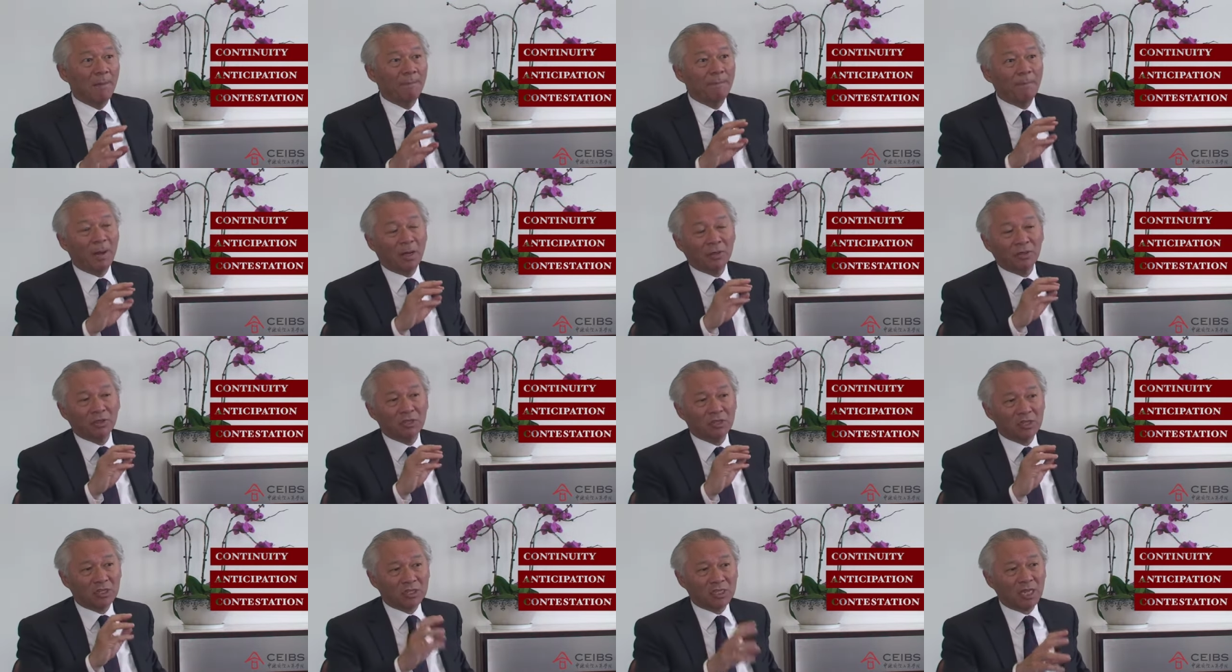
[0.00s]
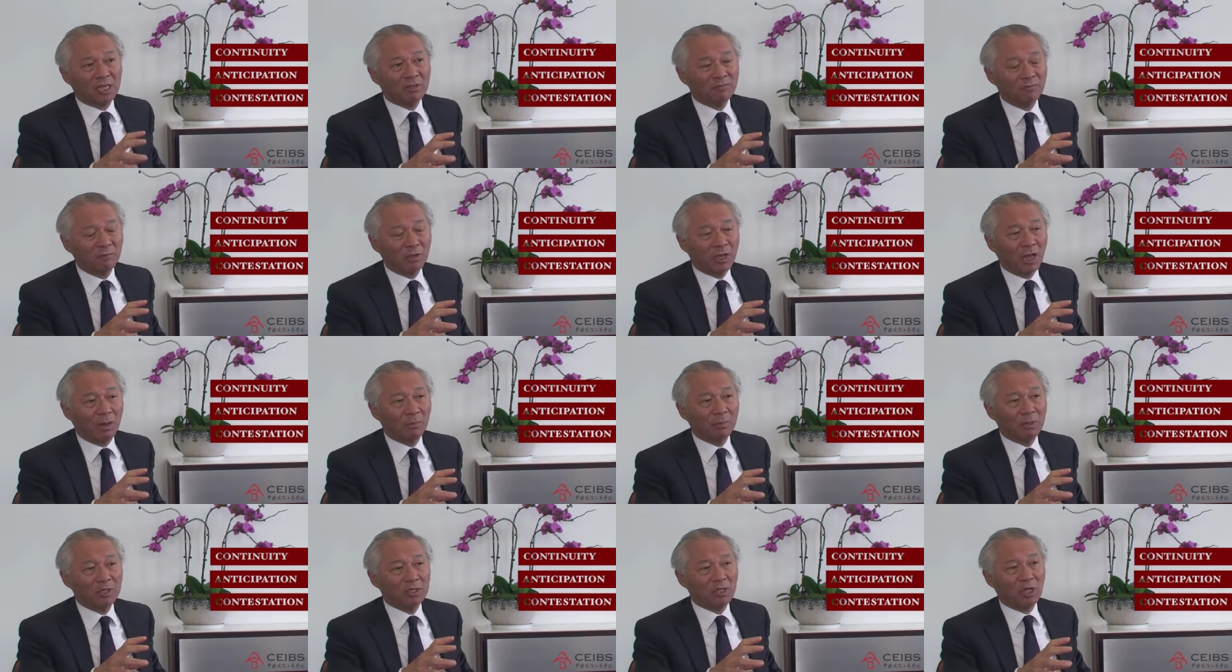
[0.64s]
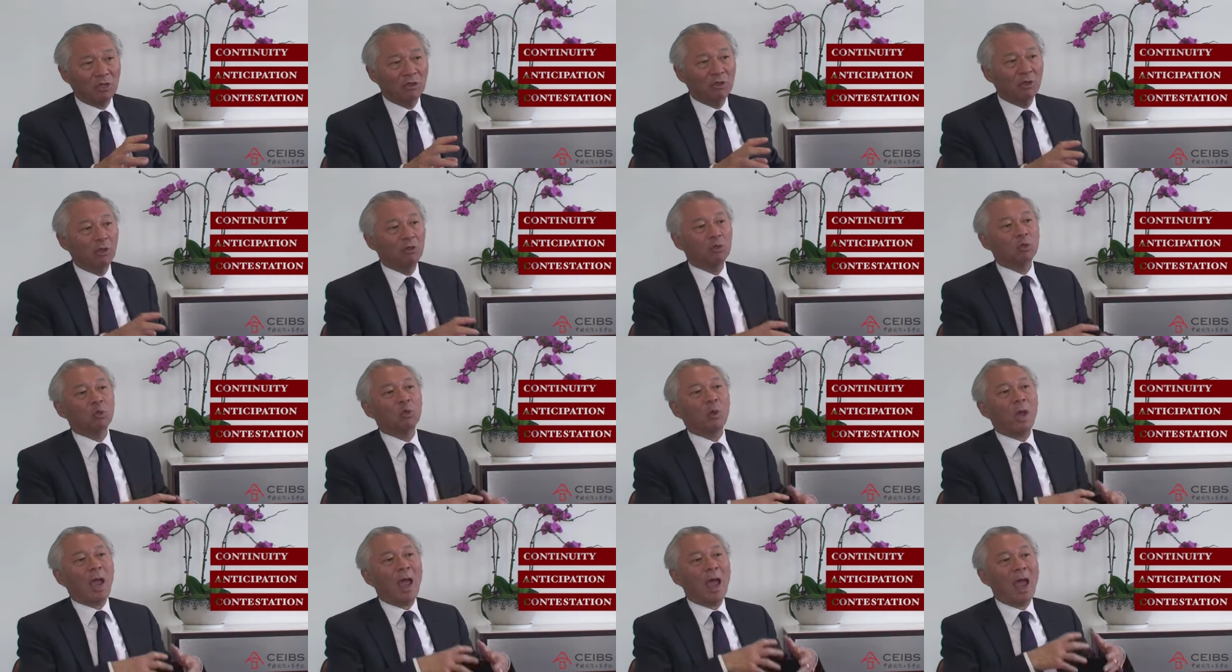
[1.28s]
but the successful companies are those
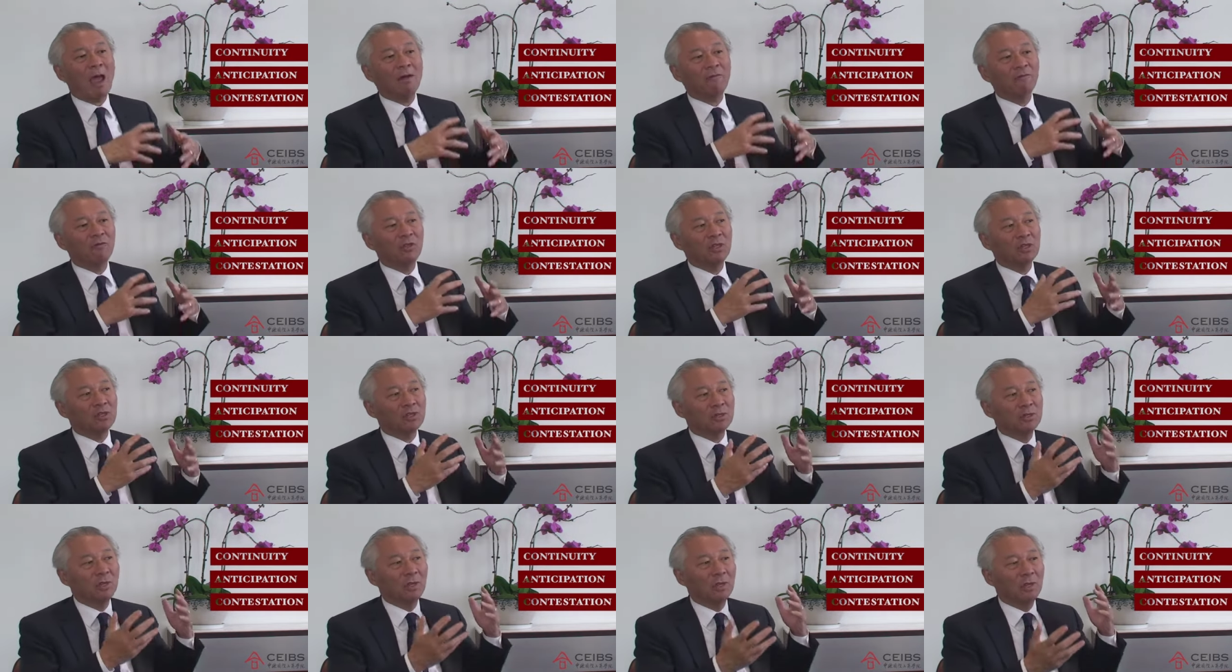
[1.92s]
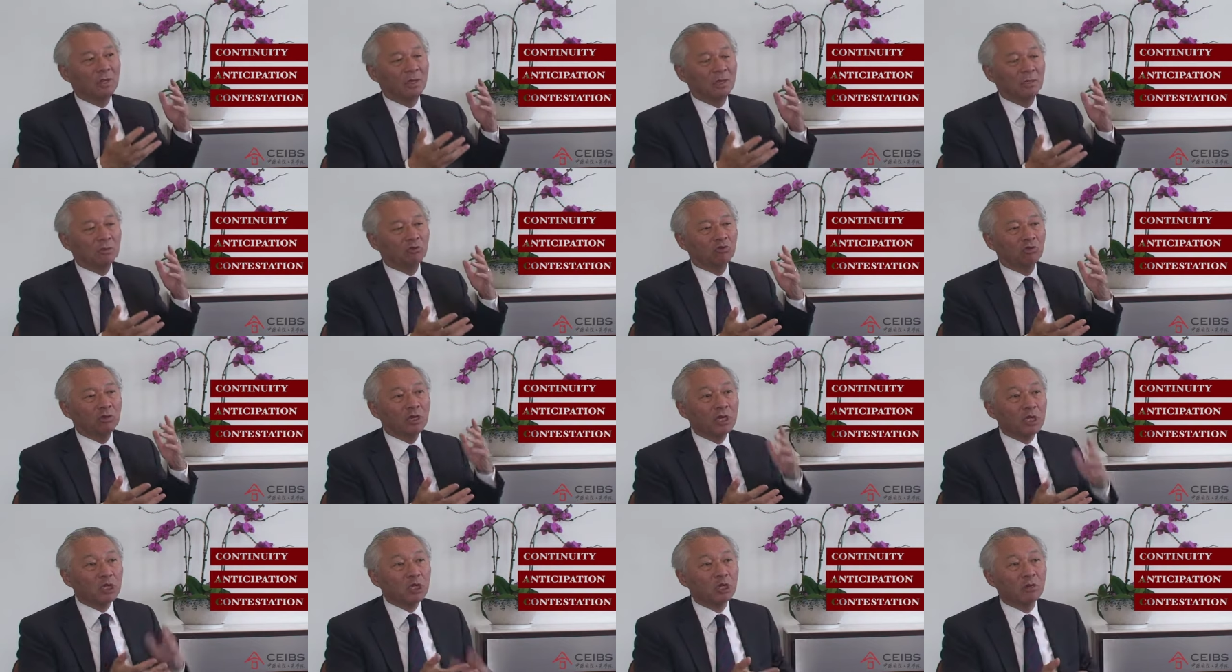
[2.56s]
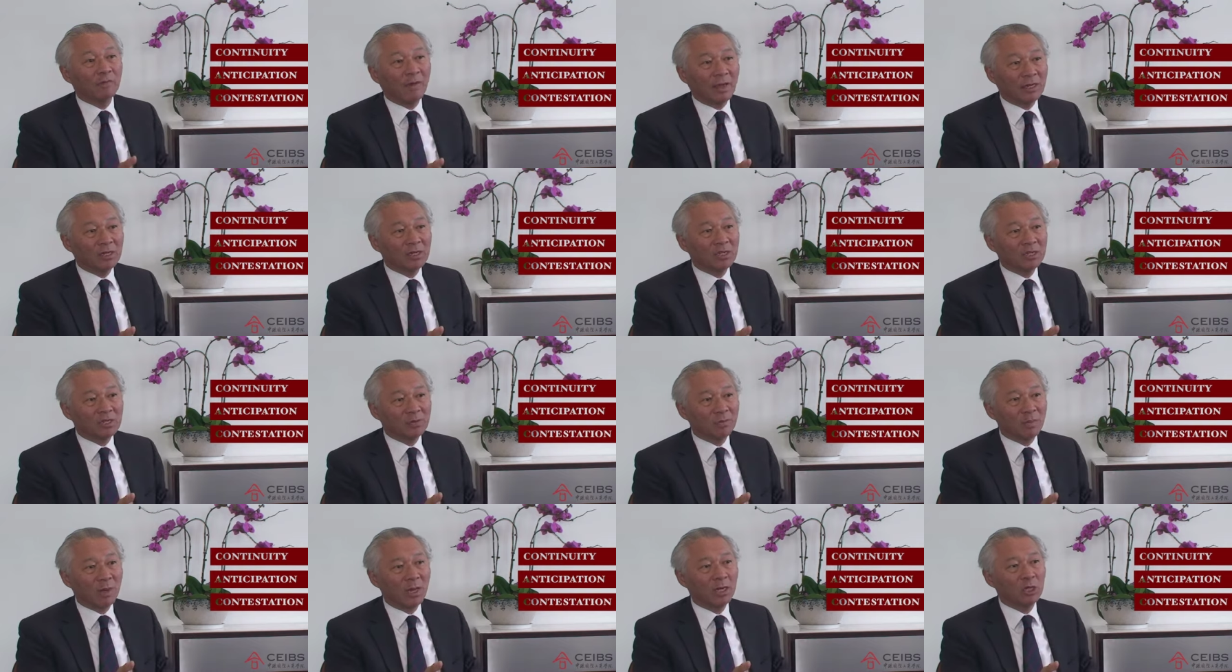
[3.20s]
who have this tradition of
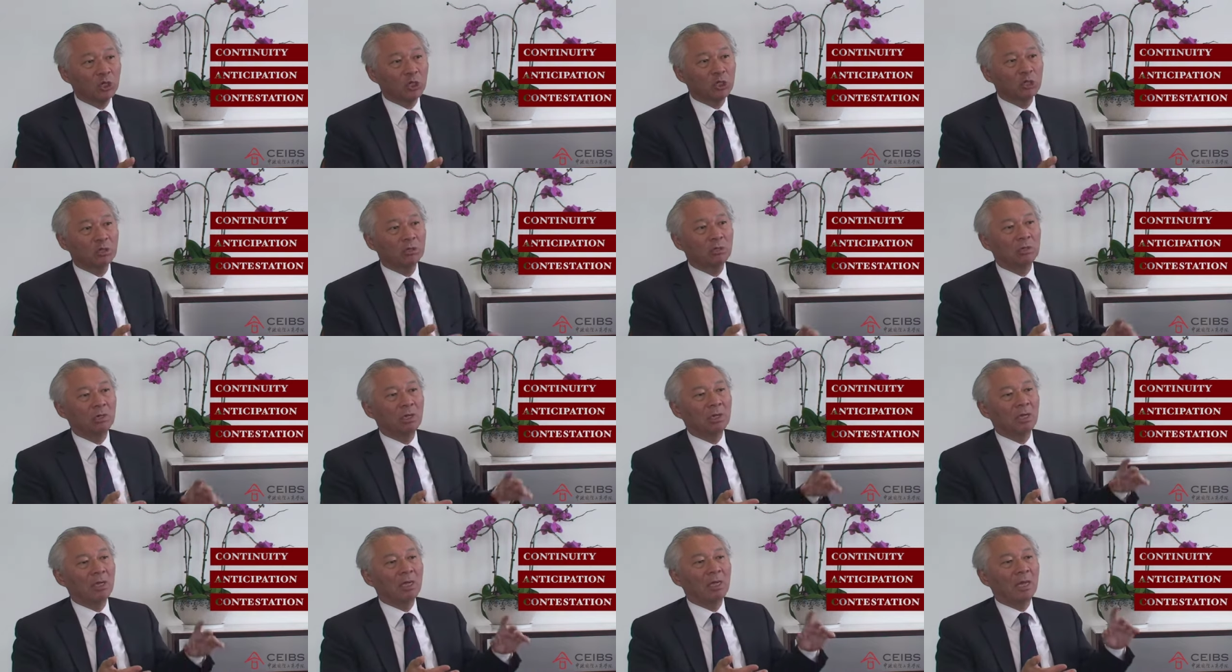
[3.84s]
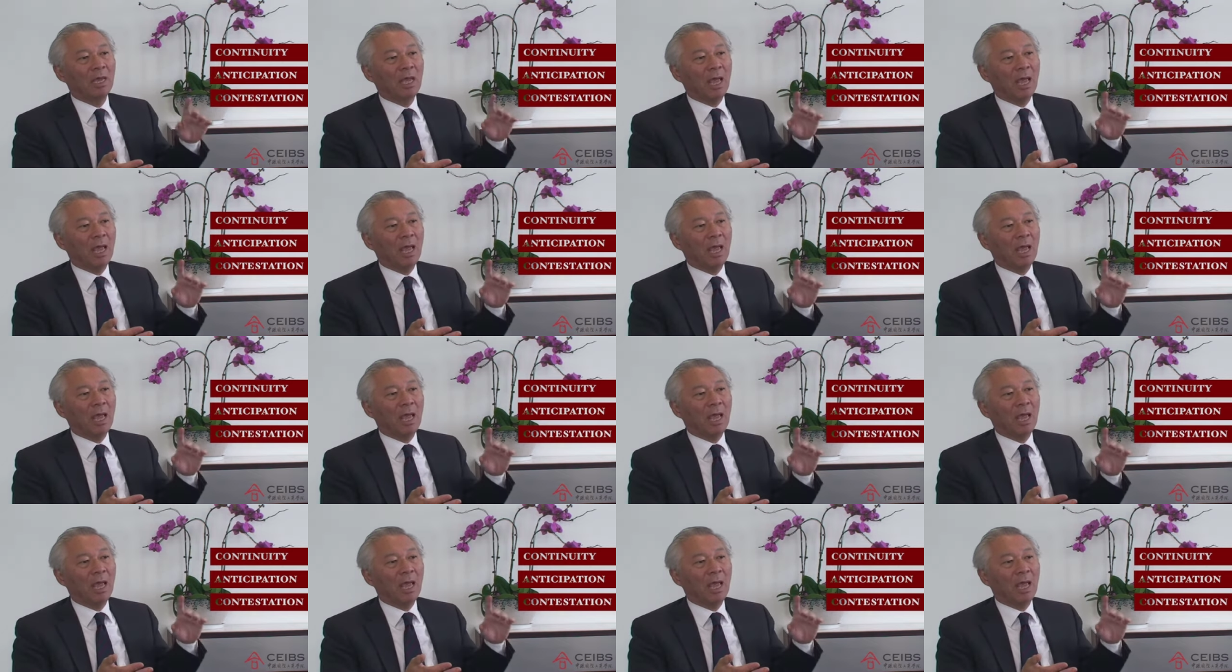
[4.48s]
anticipation